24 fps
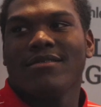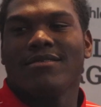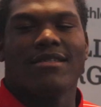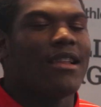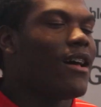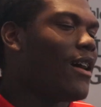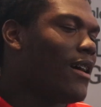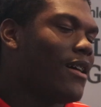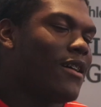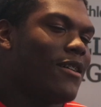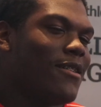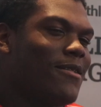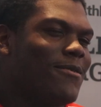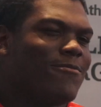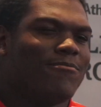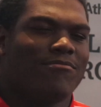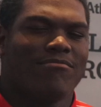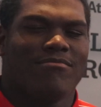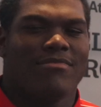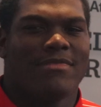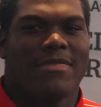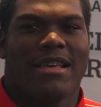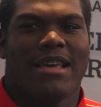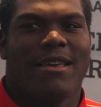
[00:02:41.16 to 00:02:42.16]
No, I
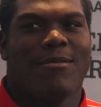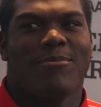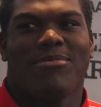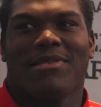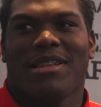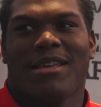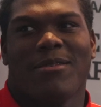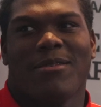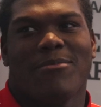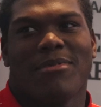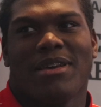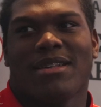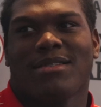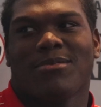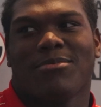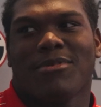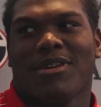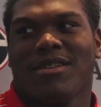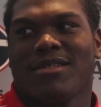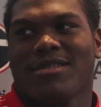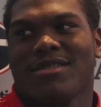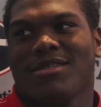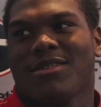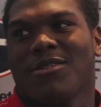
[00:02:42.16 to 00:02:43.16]
ain't played
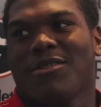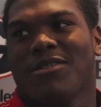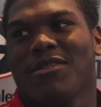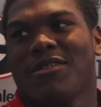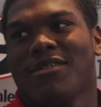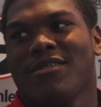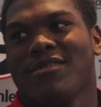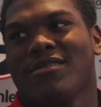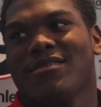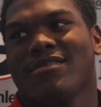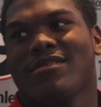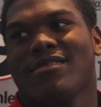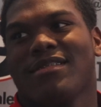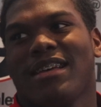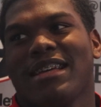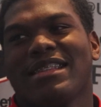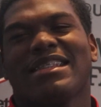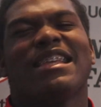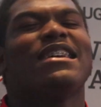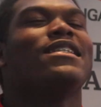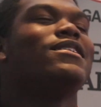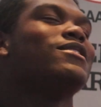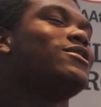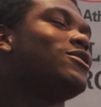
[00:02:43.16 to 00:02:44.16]
basketball in so long. I
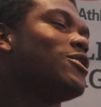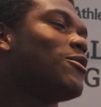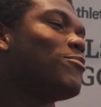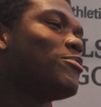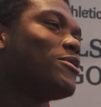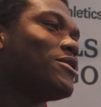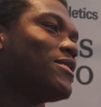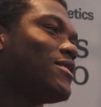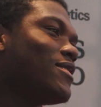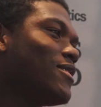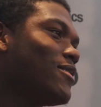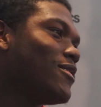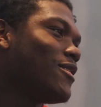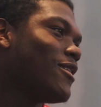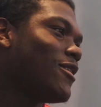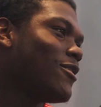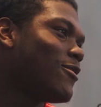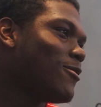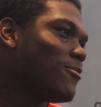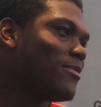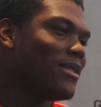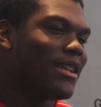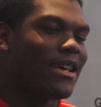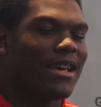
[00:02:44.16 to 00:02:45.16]
think the jumper's still there
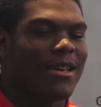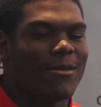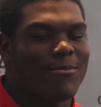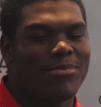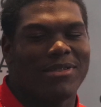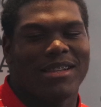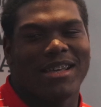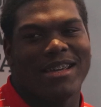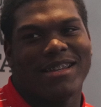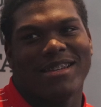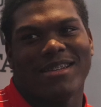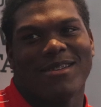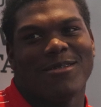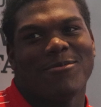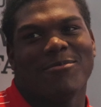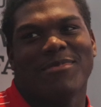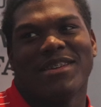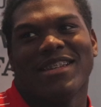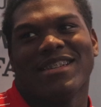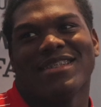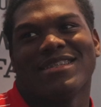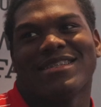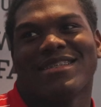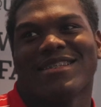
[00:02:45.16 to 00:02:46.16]
though, but I ain't played in a
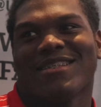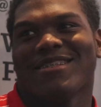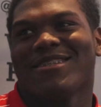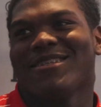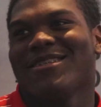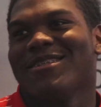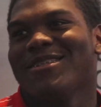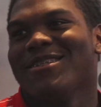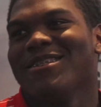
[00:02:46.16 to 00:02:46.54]
minute, so.